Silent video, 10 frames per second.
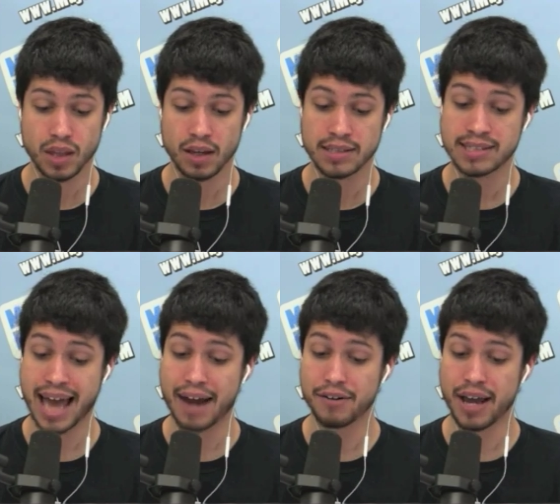
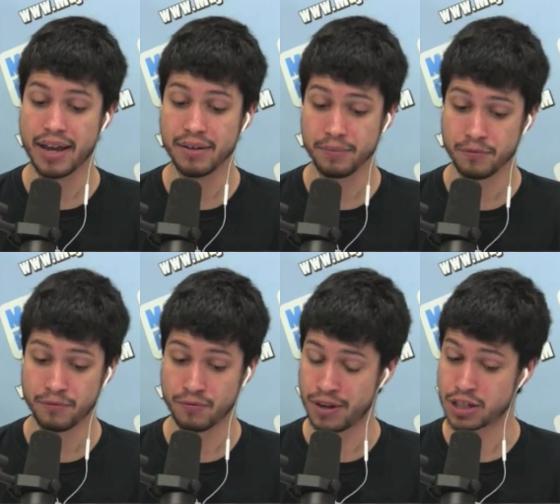Saturday,
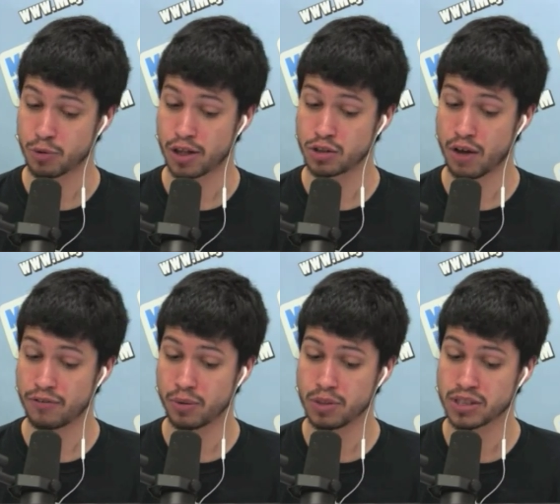Venezuela's
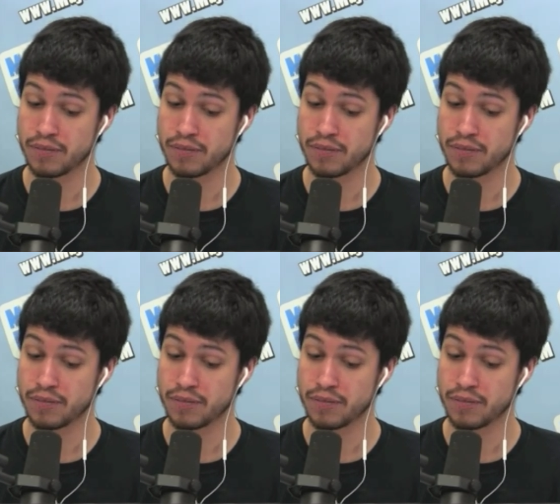offer was